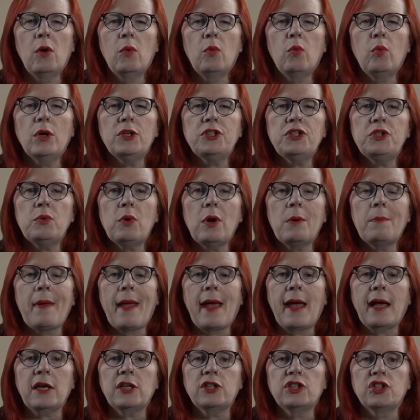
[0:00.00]
Once you are
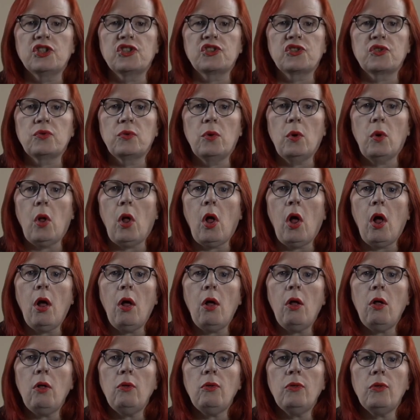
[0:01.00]
back, just scroll
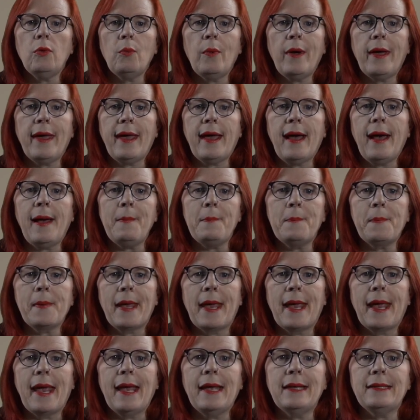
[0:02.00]
all the way up
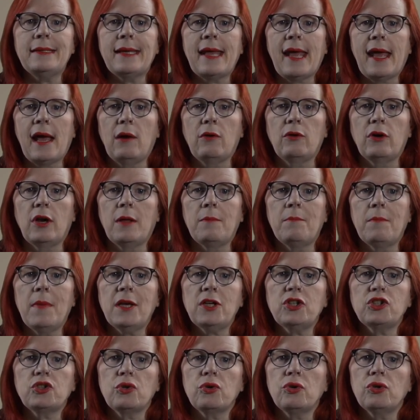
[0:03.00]
and down and
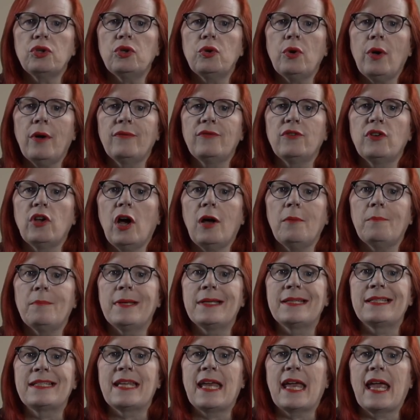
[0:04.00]
make sure you have not
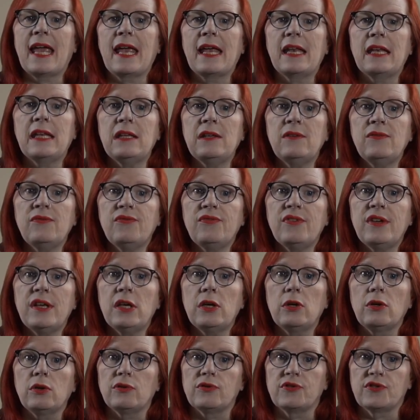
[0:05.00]
missed any
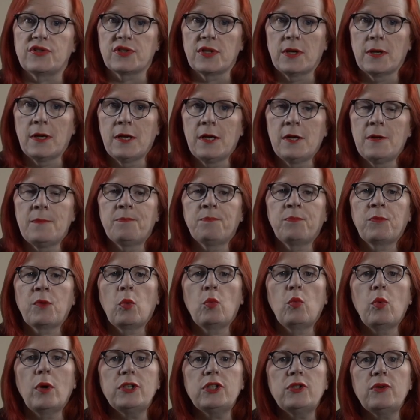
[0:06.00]
fields.
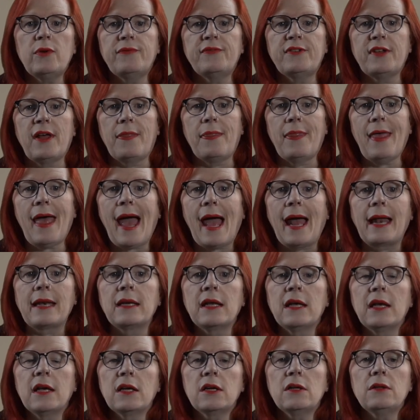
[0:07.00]
Once you have done that,
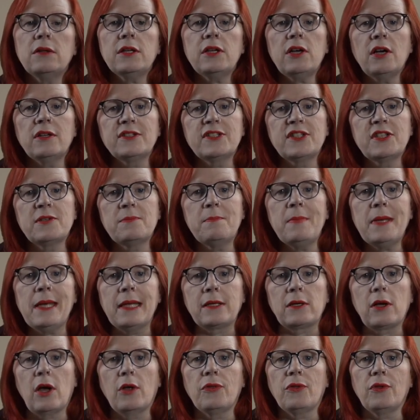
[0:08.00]
click on
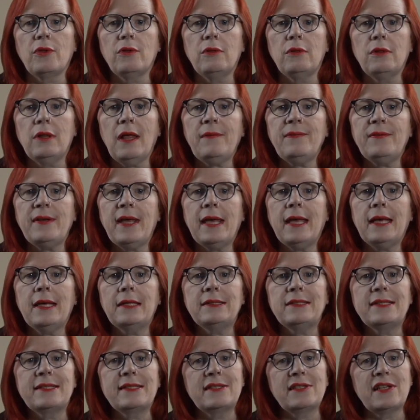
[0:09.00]
Submit on the
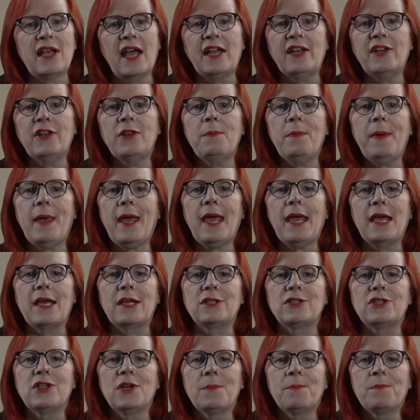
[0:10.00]
left-hand side of the
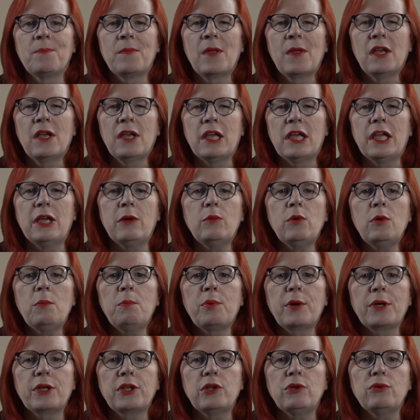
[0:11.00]
page. It will
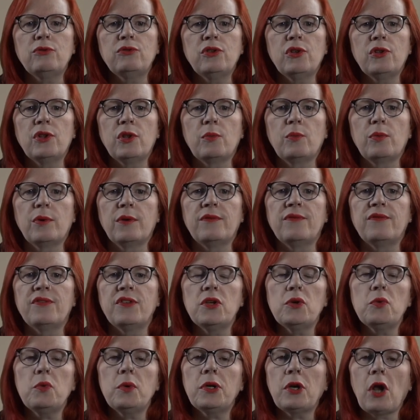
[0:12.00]
bring you to the
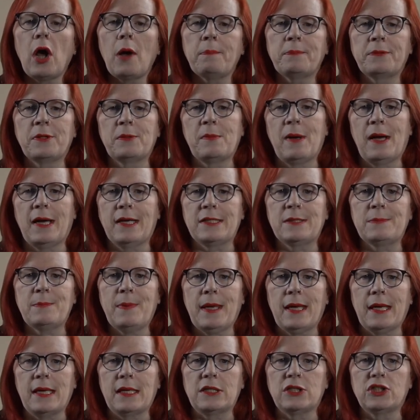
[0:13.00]
Review and Optimize
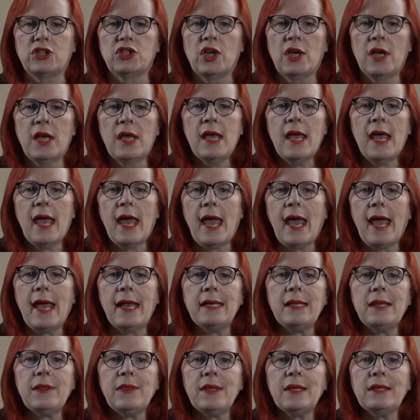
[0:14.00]
page.
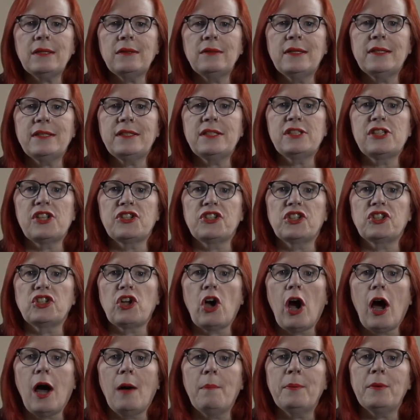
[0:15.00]
Anything listed at the
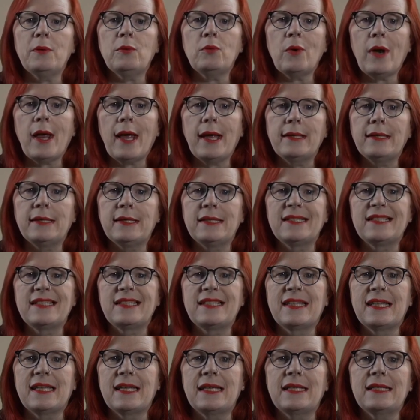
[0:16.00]
top in red is
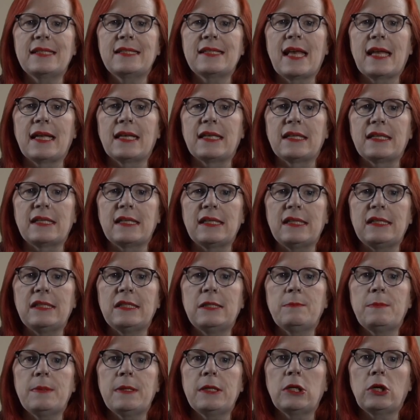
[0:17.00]
things that need
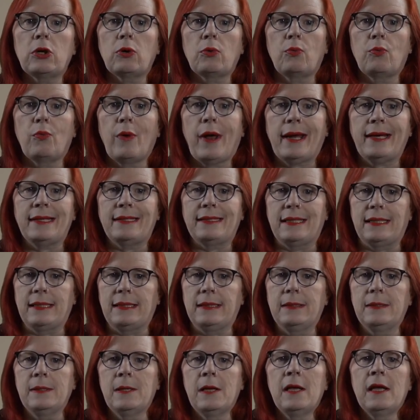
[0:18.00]
to be
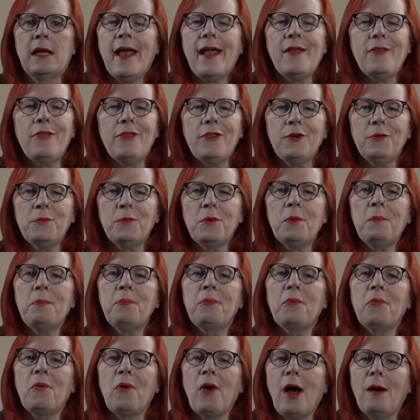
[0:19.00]
corrected. And there will
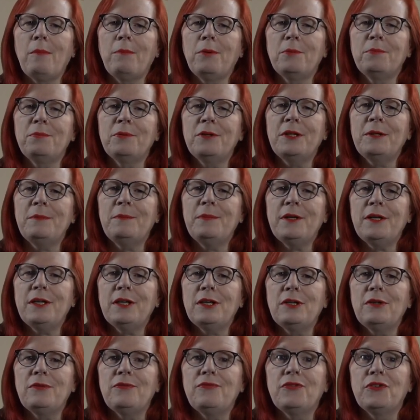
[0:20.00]
probably
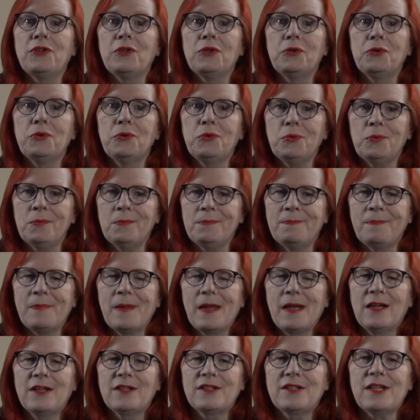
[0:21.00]
be a few.
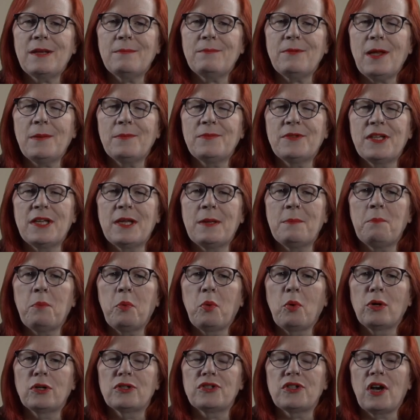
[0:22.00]
Sometimes the
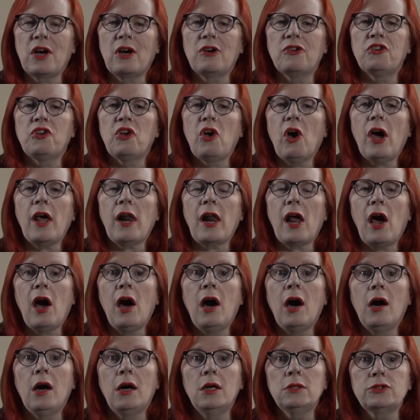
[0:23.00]
imports are not
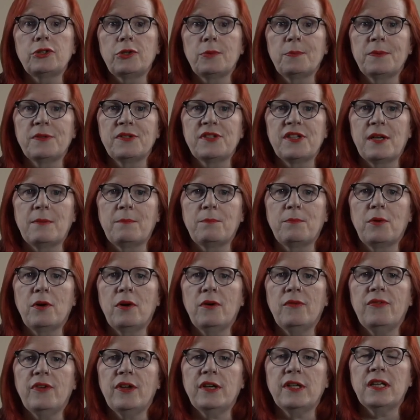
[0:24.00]
100%
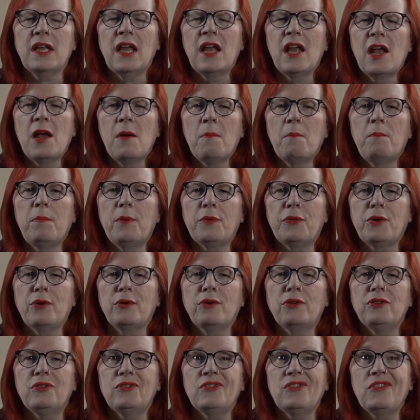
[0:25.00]
perfect, but they're
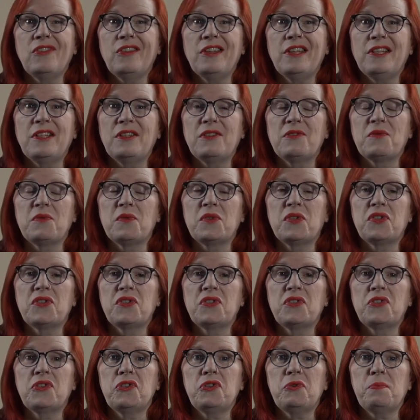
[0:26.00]
usually
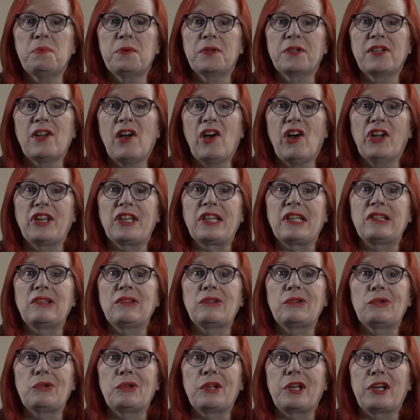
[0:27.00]
super tiny
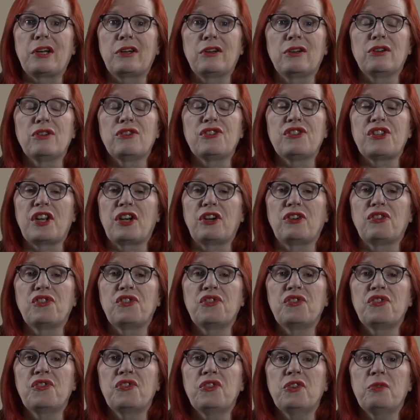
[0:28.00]
little errors that are
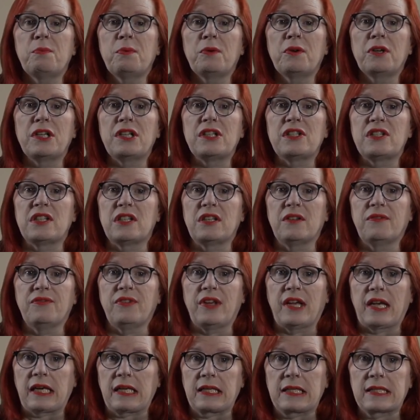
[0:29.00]
super easy to
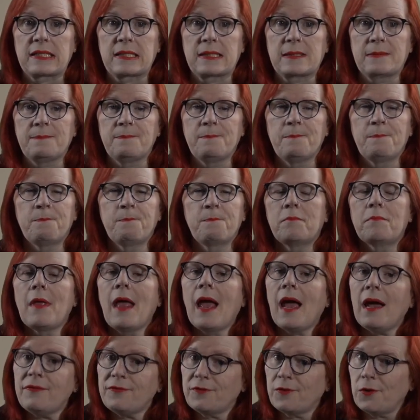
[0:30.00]
fix.
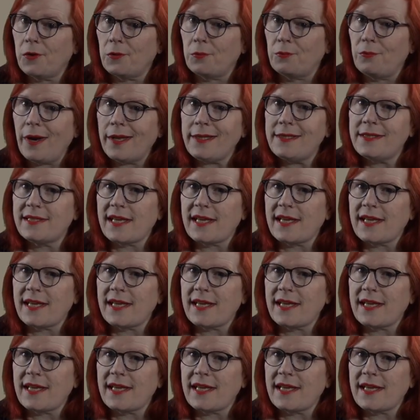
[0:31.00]
After the red